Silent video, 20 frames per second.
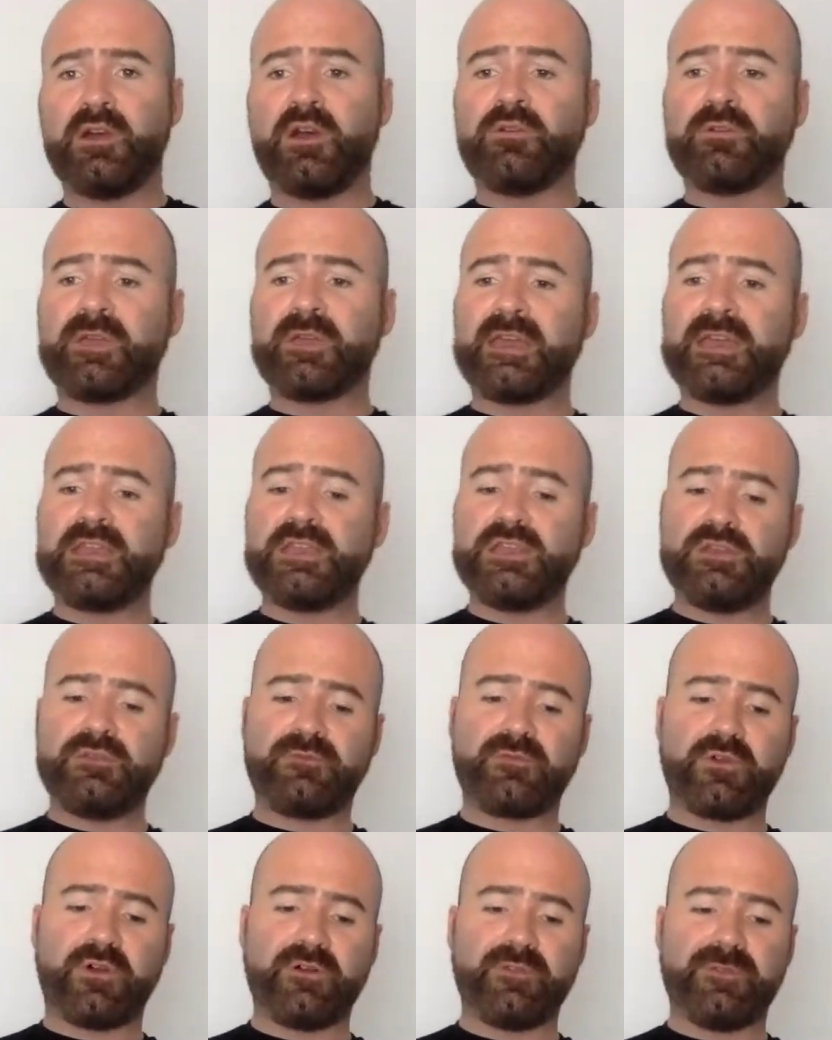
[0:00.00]
Okay,
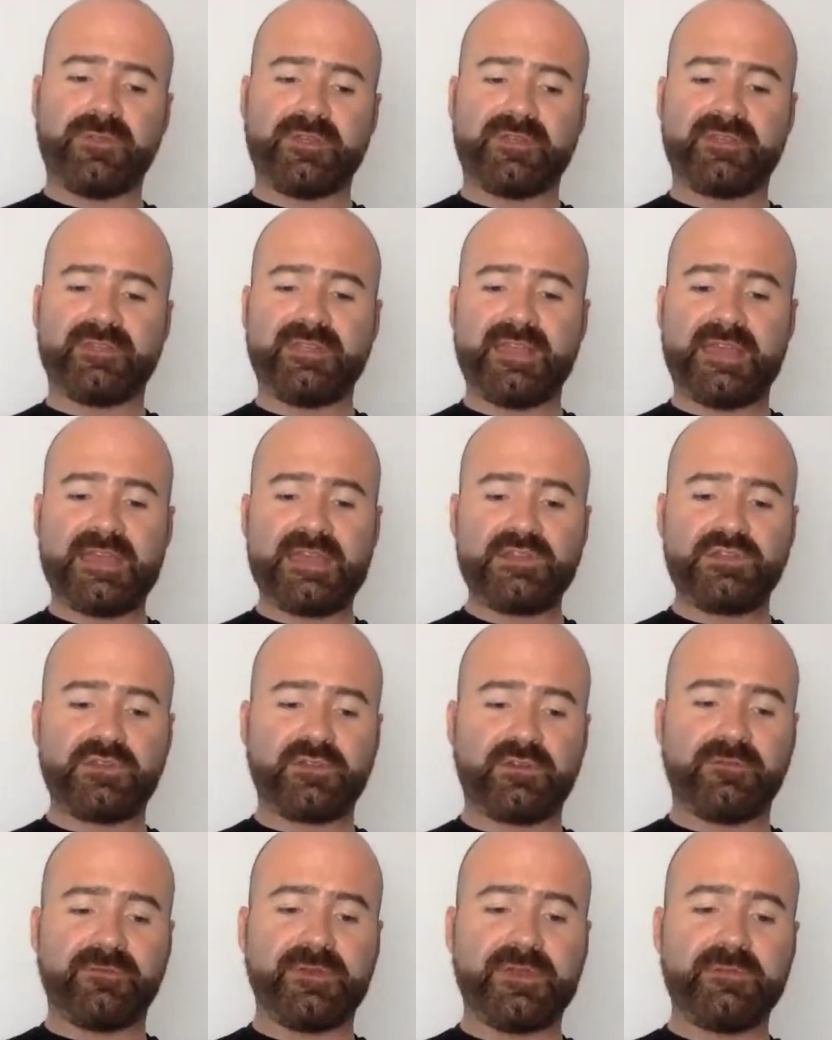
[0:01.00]
you've got the
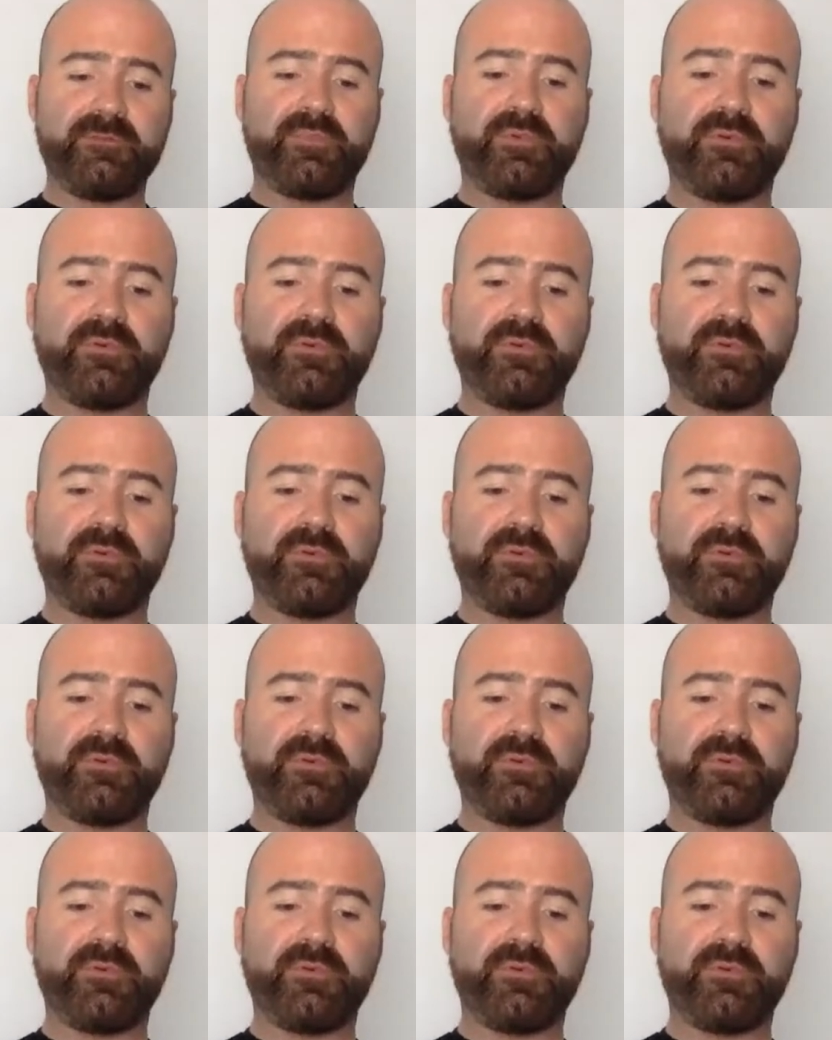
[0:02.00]
stages of it,